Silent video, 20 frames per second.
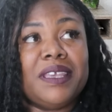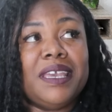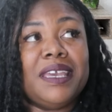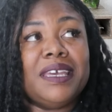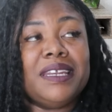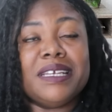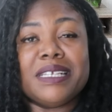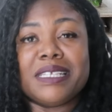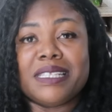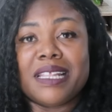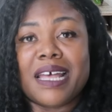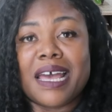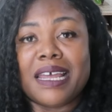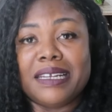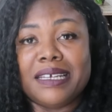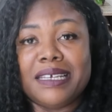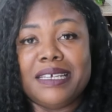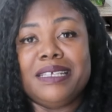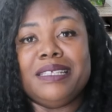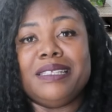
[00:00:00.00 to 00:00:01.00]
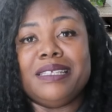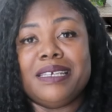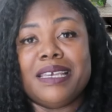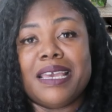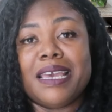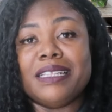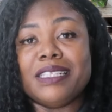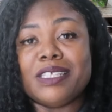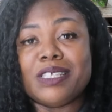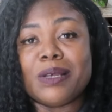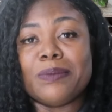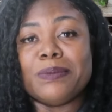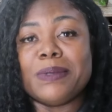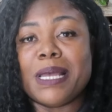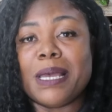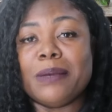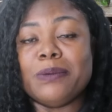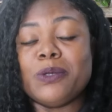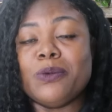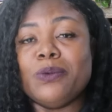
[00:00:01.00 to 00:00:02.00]
it is not easy and
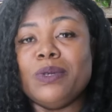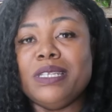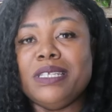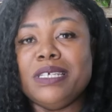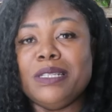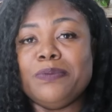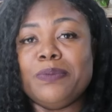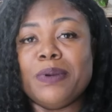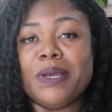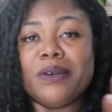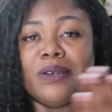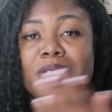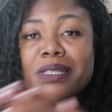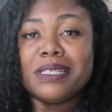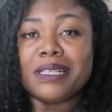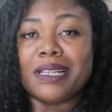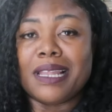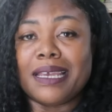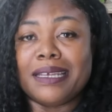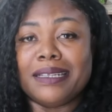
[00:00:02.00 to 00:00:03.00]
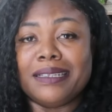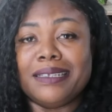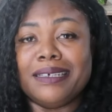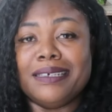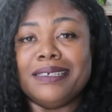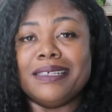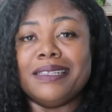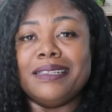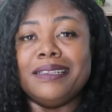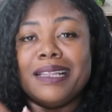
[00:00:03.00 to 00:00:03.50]
sometimes we need parents like the